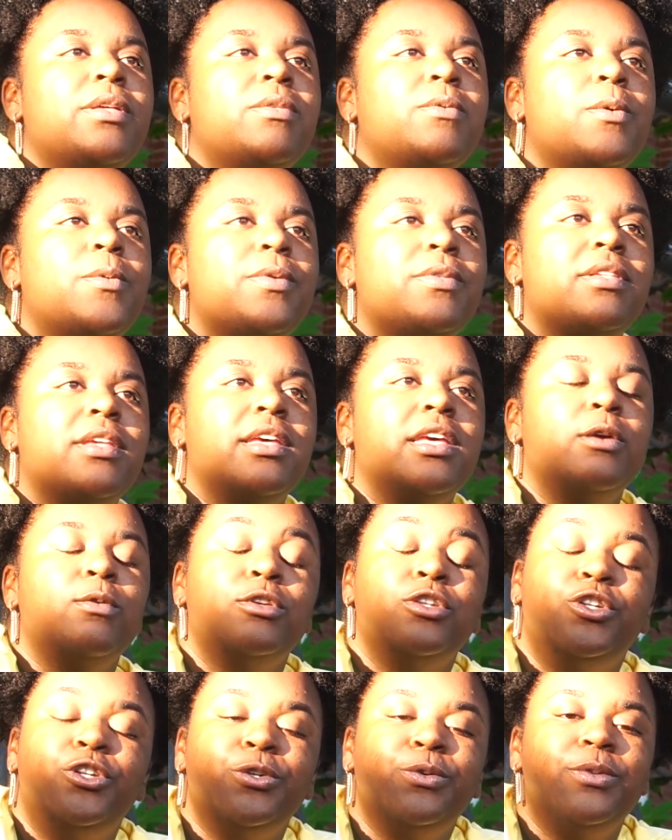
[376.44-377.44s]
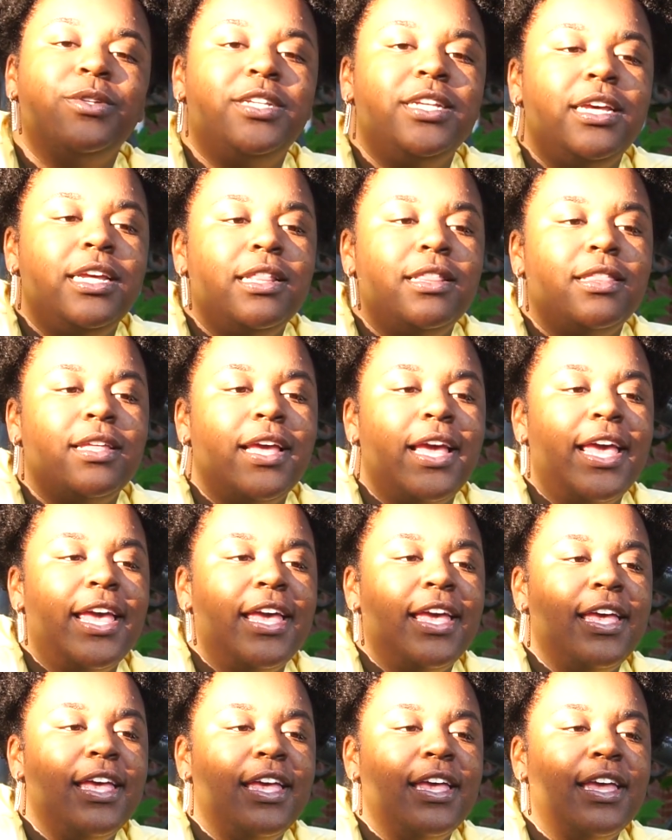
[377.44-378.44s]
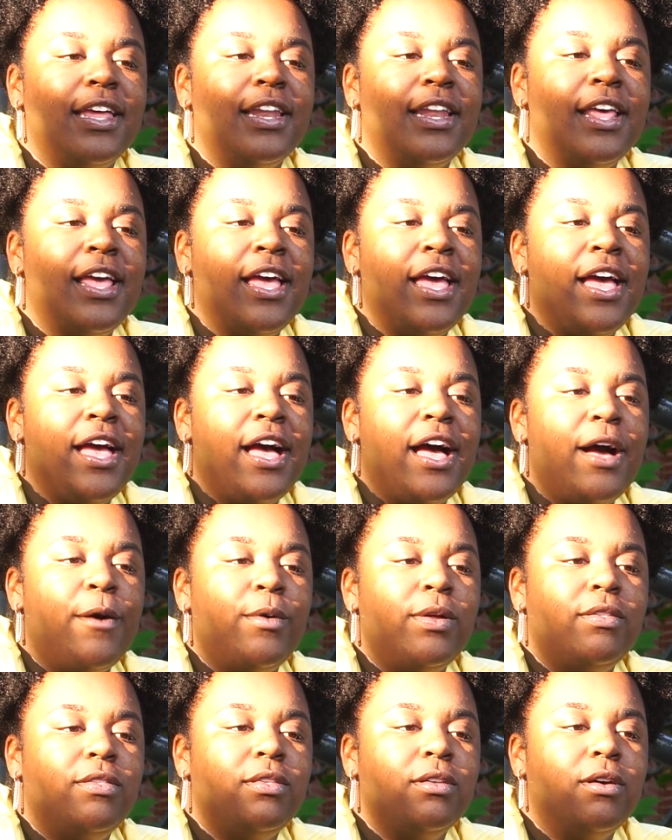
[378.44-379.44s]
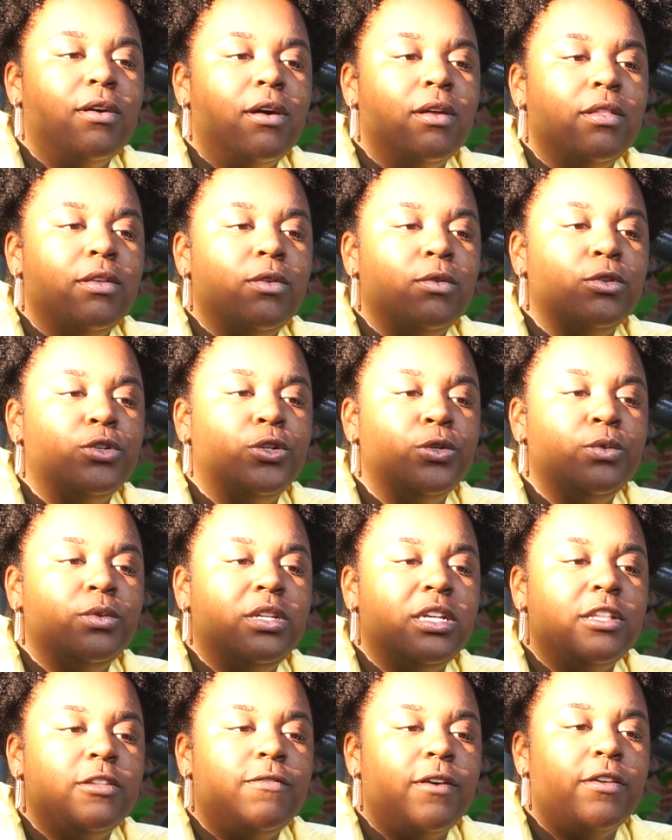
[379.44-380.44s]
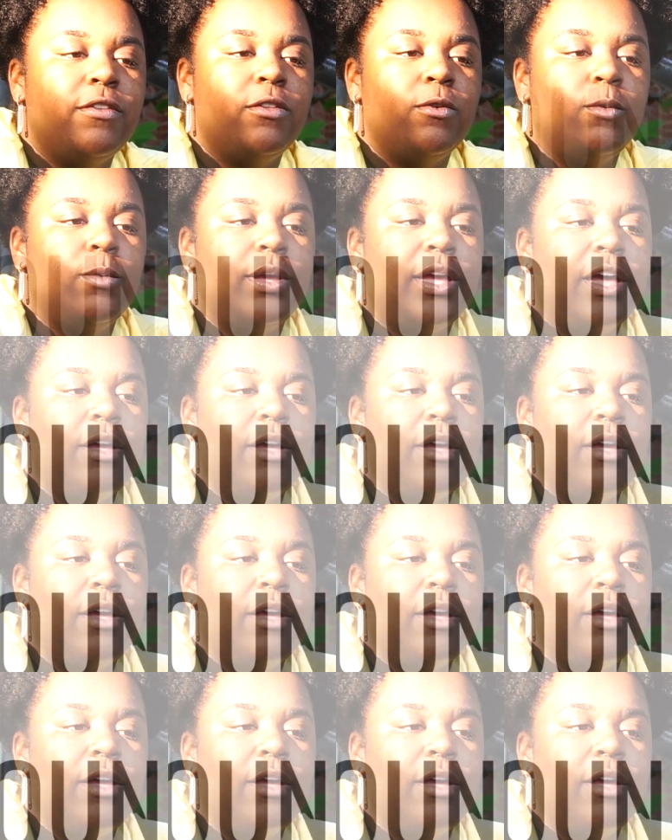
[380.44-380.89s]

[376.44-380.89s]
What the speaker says: what was it? It was Juneteenth, and I went to our little Juneteenth festival we